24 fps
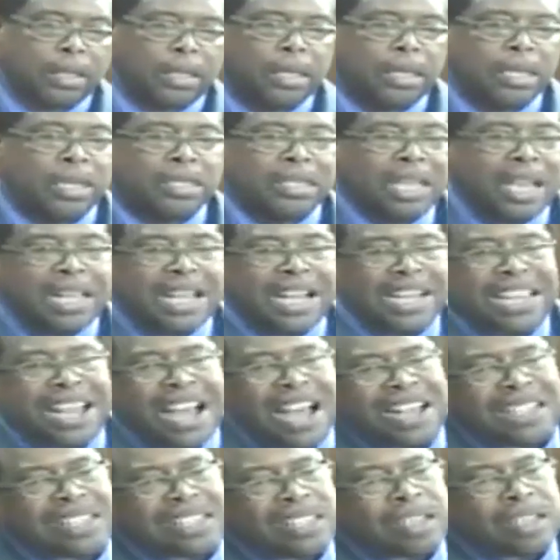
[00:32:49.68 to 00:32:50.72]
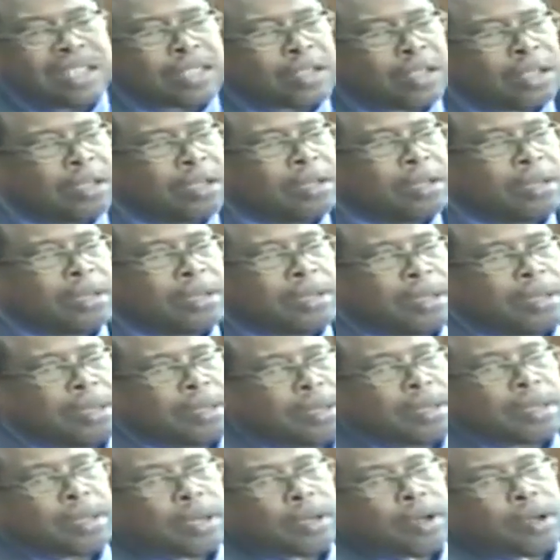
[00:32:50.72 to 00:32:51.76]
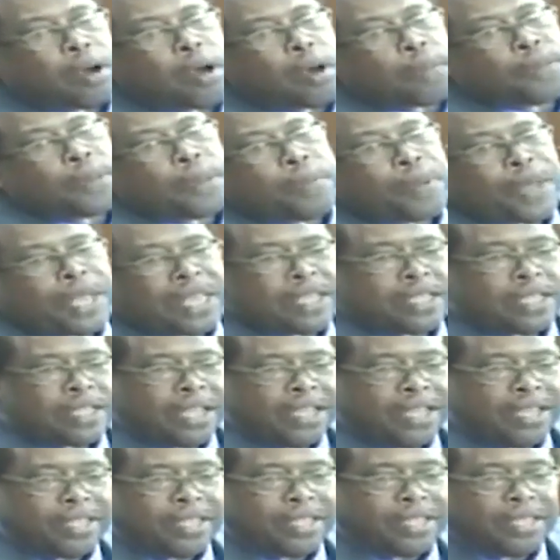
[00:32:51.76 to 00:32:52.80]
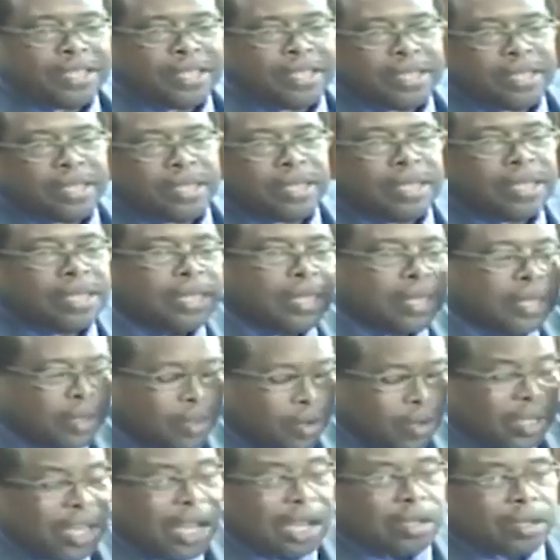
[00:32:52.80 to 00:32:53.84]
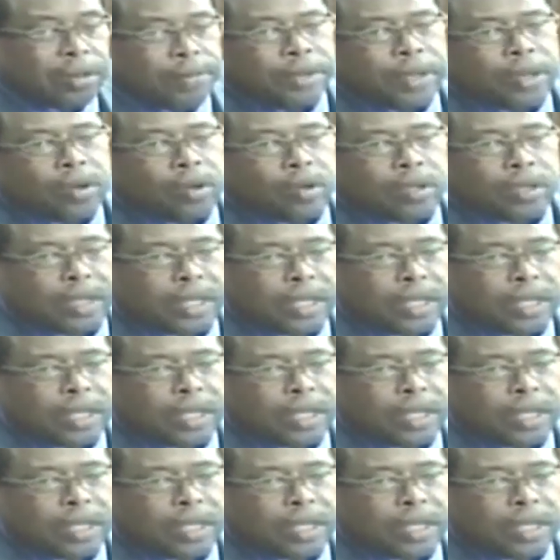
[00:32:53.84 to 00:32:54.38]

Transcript: So I'm not asking you to up the pension, though that would be good.